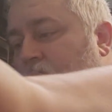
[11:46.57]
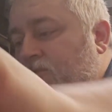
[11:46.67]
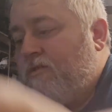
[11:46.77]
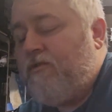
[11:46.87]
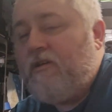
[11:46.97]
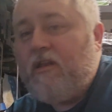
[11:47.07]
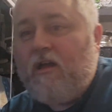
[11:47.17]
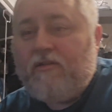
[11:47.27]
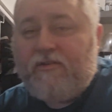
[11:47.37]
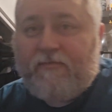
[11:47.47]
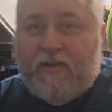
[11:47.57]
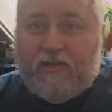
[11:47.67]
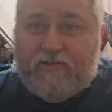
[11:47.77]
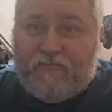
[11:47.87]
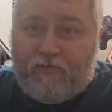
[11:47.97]
So you can get all different
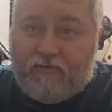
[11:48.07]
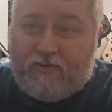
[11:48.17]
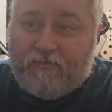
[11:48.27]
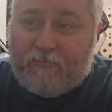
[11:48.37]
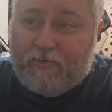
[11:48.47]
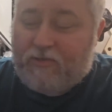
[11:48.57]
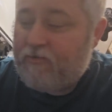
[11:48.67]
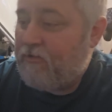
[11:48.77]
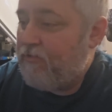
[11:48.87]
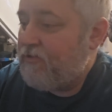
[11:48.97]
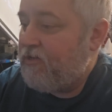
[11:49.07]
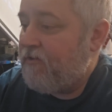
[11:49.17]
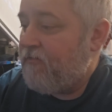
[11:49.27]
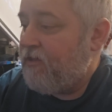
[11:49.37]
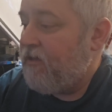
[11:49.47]
heads for different materials and
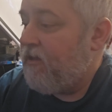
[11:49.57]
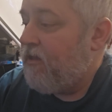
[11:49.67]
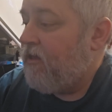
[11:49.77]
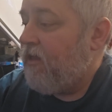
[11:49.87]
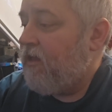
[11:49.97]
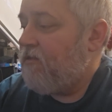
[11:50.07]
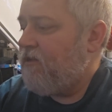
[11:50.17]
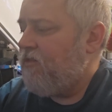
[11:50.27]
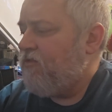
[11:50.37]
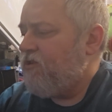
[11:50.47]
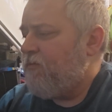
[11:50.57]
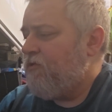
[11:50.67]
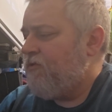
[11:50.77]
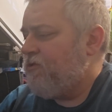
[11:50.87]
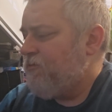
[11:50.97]
everything. And the other tip
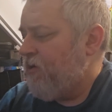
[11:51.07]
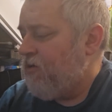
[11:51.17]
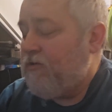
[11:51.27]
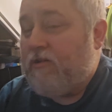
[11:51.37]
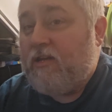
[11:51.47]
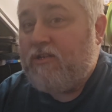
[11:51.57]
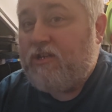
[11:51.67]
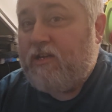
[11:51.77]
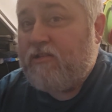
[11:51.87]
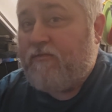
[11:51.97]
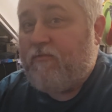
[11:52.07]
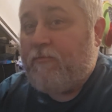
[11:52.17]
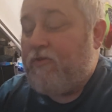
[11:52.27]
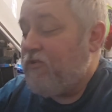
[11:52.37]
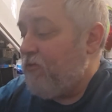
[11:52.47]
too as well, you can actually get
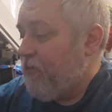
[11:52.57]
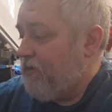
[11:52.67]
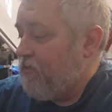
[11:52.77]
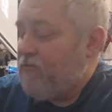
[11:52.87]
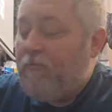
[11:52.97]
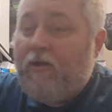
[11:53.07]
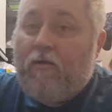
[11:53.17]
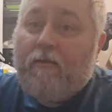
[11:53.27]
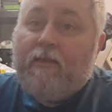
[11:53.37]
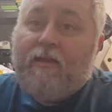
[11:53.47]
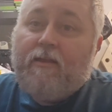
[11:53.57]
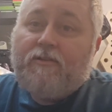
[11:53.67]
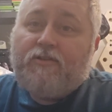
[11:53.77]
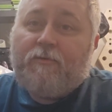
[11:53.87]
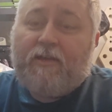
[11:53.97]
different printer beds as well.
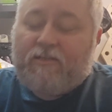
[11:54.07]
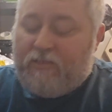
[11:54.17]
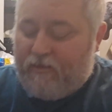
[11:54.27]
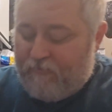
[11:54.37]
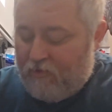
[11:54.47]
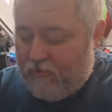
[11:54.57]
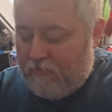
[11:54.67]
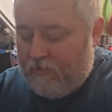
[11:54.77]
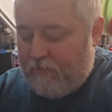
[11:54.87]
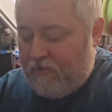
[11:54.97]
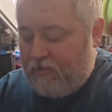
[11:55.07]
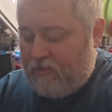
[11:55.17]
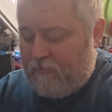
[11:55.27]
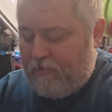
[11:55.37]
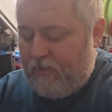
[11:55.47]
So basically if you're going to be
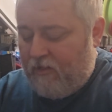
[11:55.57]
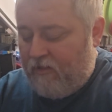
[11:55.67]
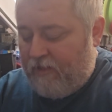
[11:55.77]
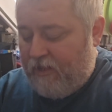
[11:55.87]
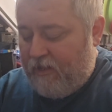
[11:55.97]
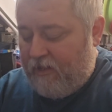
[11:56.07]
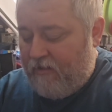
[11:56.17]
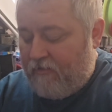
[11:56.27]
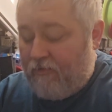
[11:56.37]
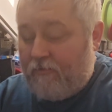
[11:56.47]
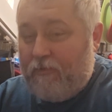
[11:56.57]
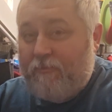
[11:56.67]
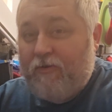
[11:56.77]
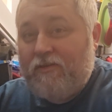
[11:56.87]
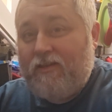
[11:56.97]
printing PLA or you're going to be
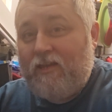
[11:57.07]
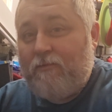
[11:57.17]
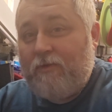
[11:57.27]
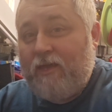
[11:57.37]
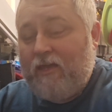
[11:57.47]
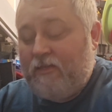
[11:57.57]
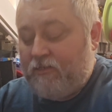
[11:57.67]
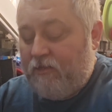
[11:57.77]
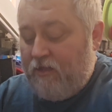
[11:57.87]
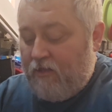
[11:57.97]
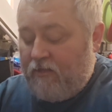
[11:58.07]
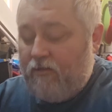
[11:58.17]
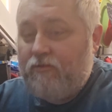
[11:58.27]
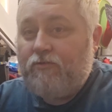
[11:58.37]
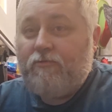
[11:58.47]
printing ABS,
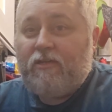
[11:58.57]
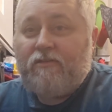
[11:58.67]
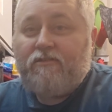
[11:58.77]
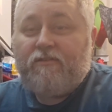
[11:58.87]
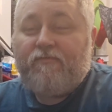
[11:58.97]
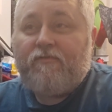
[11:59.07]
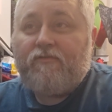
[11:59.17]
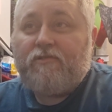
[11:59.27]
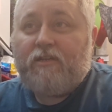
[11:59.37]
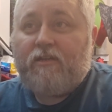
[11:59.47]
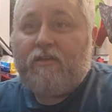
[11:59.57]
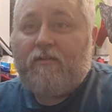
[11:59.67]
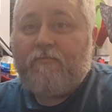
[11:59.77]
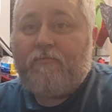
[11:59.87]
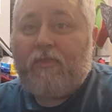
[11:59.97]
you do need different
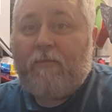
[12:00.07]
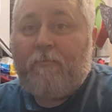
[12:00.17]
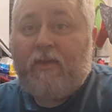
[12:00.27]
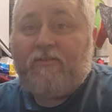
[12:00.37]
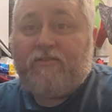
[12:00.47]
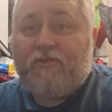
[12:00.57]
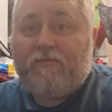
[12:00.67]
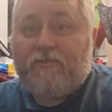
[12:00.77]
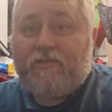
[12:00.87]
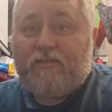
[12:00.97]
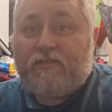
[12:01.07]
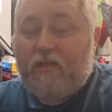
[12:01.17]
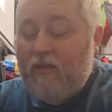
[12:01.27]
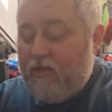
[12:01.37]
bed surfaces.